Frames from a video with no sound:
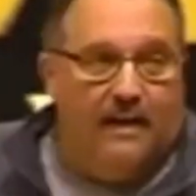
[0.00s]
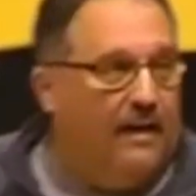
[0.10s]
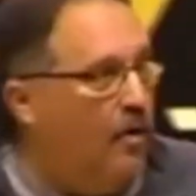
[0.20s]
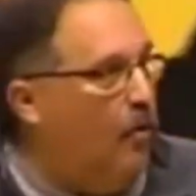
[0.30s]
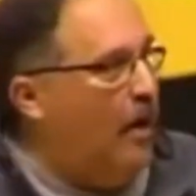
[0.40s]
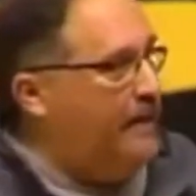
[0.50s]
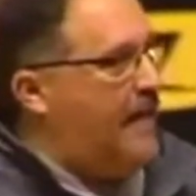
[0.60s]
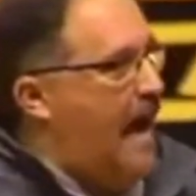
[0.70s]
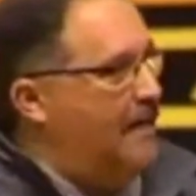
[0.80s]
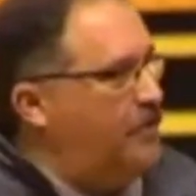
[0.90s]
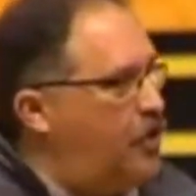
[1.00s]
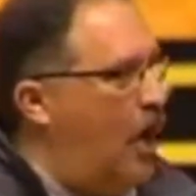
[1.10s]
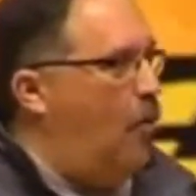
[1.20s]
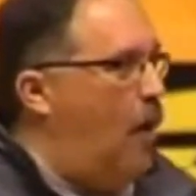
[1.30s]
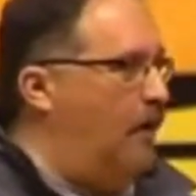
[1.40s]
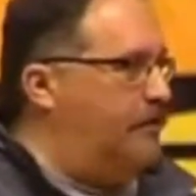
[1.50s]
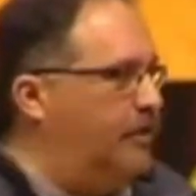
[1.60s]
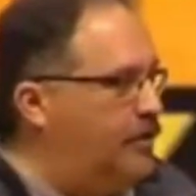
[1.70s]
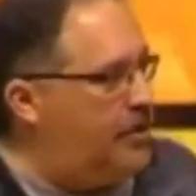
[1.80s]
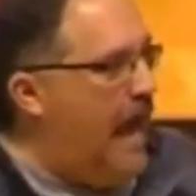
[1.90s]
what Don Showalter
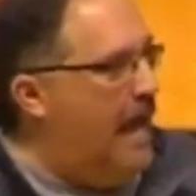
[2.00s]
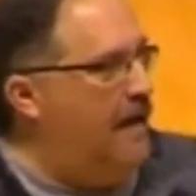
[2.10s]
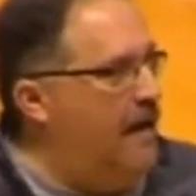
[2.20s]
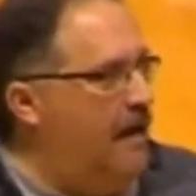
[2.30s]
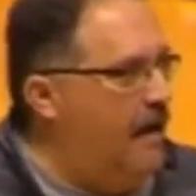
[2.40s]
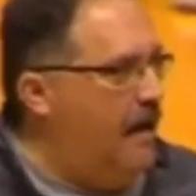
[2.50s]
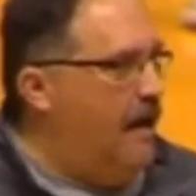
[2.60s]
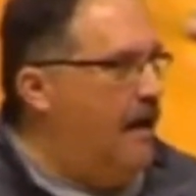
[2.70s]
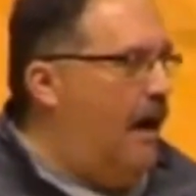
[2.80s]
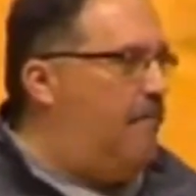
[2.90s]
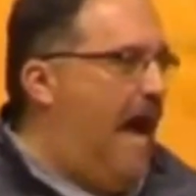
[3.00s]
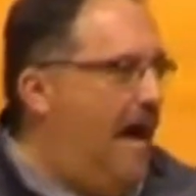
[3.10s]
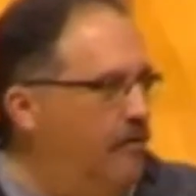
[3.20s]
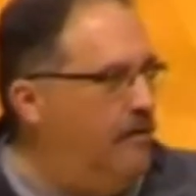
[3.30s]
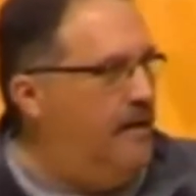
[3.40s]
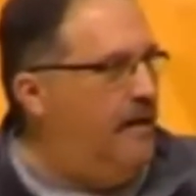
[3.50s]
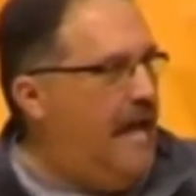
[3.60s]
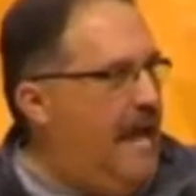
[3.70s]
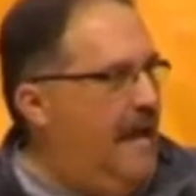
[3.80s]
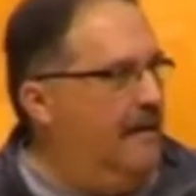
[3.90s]
said about
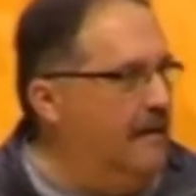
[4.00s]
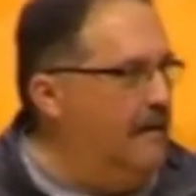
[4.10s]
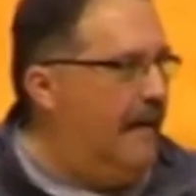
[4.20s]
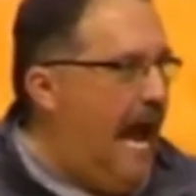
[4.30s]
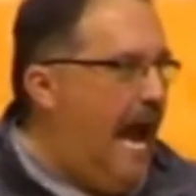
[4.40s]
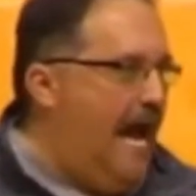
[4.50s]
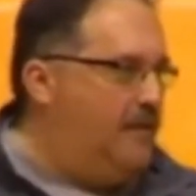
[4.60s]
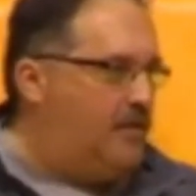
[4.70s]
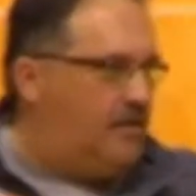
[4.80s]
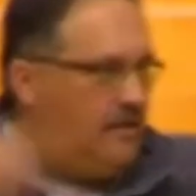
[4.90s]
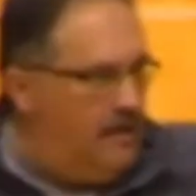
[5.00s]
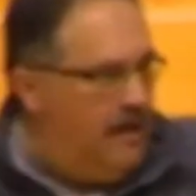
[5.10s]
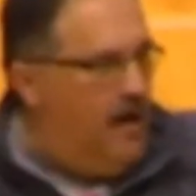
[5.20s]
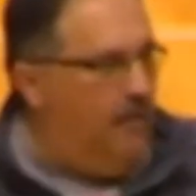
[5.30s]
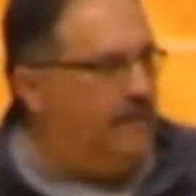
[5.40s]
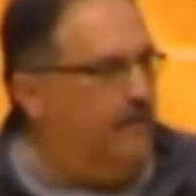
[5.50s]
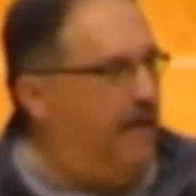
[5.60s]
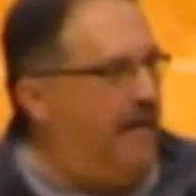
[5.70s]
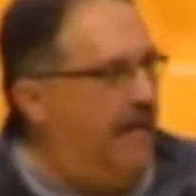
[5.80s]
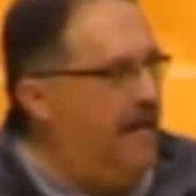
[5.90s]
handling guys, you know, with the
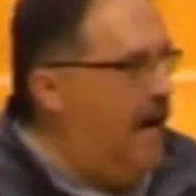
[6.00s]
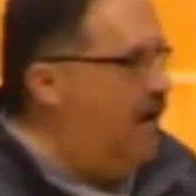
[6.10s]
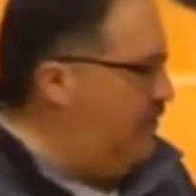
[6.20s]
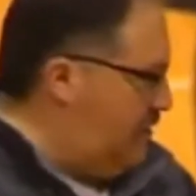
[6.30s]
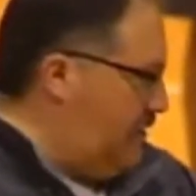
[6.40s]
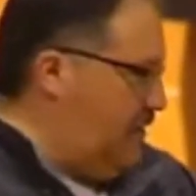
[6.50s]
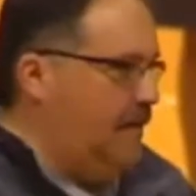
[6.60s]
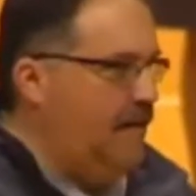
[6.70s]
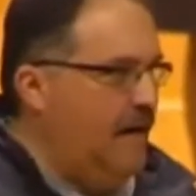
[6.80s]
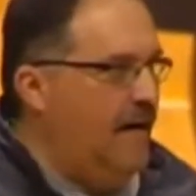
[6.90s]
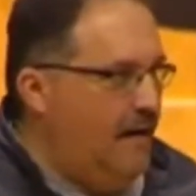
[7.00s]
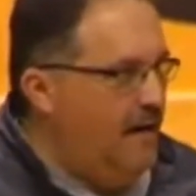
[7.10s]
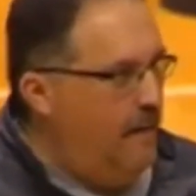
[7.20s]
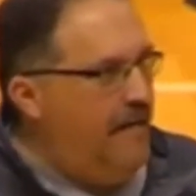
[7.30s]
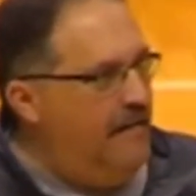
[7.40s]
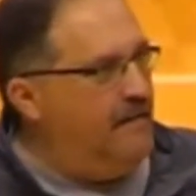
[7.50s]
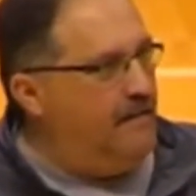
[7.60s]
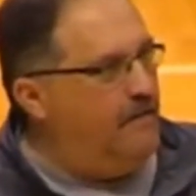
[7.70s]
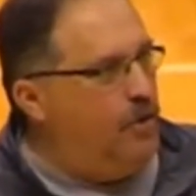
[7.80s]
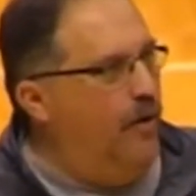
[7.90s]
big egos. I mean,
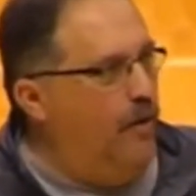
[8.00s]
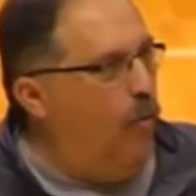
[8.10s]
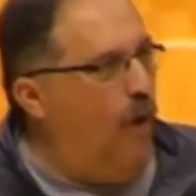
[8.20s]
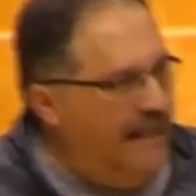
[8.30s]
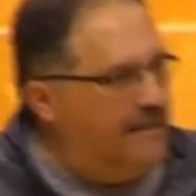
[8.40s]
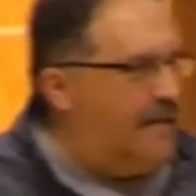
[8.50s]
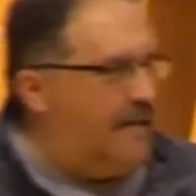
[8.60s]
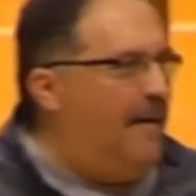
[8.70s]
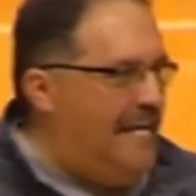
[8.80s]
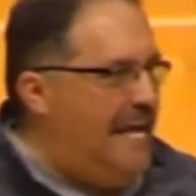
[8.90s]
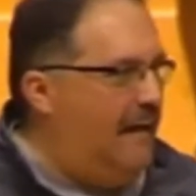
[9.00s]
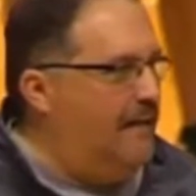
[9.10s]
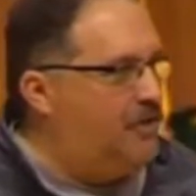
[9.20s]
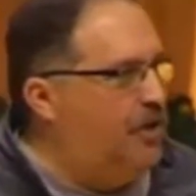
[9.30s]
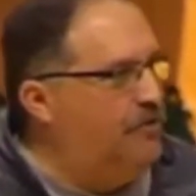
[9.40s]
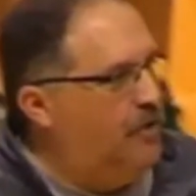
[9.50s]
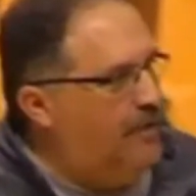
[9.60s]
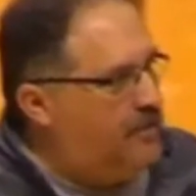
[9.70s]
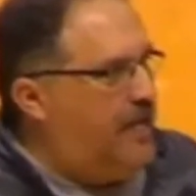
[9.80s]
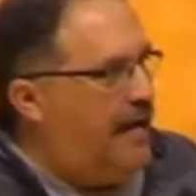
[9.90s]
do it once, I'm going to yell at you. Do it
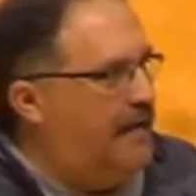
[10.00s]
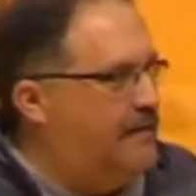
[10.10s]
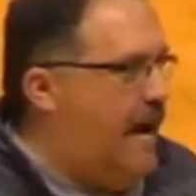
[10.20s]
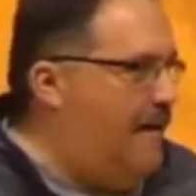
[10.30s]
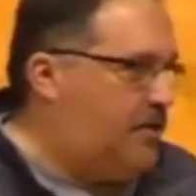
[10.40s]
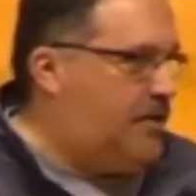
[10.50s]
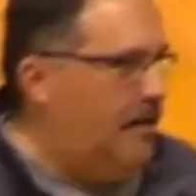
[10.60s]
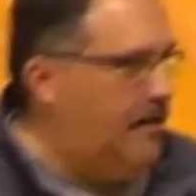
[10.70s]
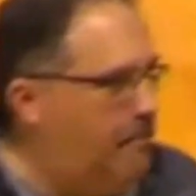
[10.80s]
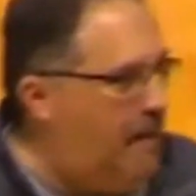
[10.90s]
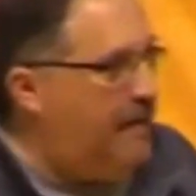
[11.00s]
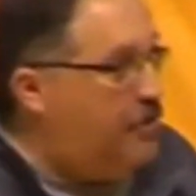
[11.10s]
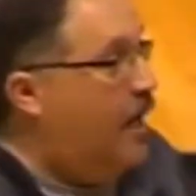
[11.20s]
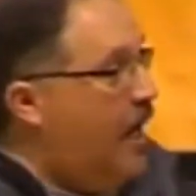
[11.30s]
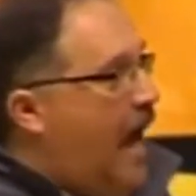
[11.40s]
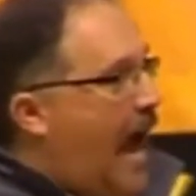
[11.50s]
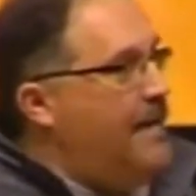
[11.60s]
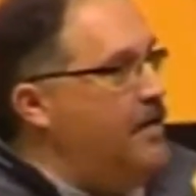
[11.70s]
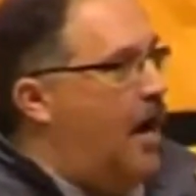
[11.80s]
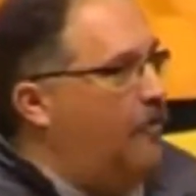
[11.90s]
a second time, sit on the bench.
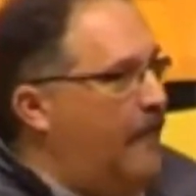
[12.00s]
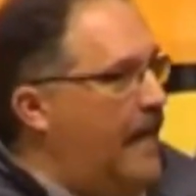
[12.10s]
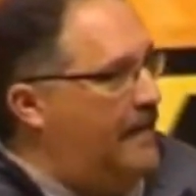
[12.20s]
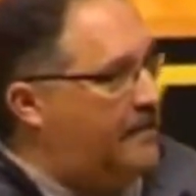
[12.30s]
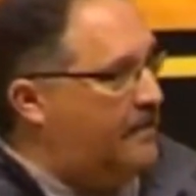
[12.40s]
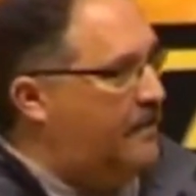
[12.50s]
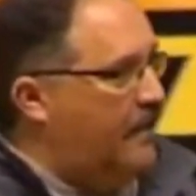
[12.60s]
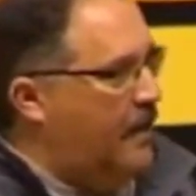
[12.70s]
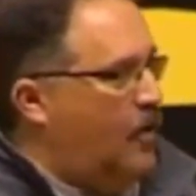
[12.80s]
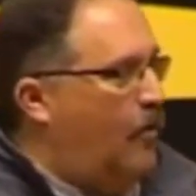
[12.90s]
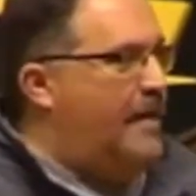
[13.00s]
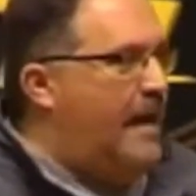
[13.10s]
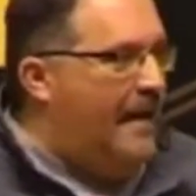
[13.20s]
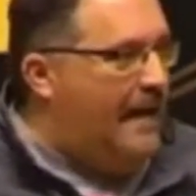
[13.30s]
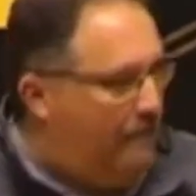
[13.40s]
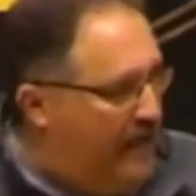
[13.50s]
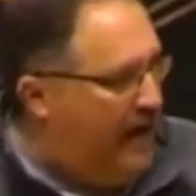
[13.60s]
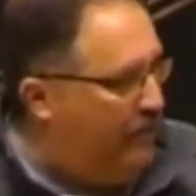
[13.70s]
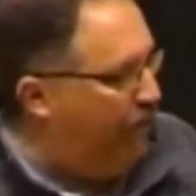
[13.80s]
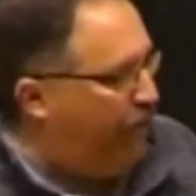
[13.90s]
I know this. We might not be
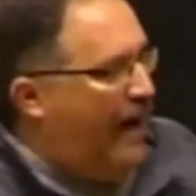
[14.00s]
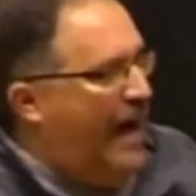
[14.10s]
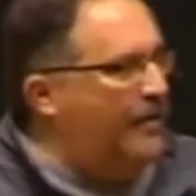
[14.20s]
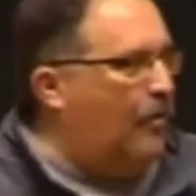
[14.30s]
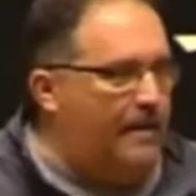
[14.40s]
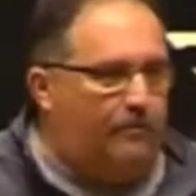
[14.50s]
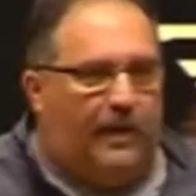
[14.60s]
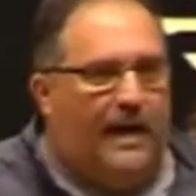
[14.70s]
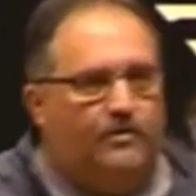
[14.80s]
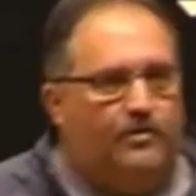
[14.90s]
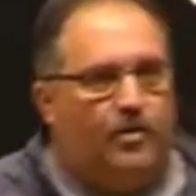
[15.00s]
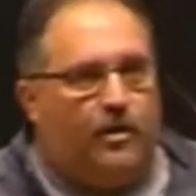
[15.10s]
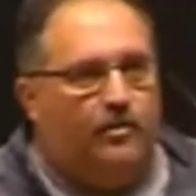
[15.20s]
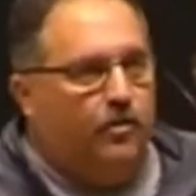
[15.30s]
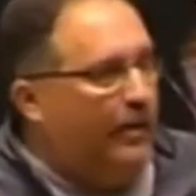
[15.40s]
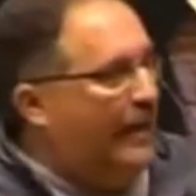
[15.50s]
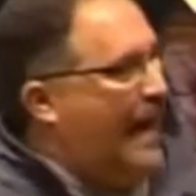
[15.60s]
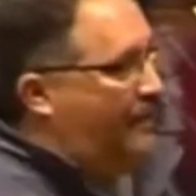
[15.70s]
able to find great players who can do a lot of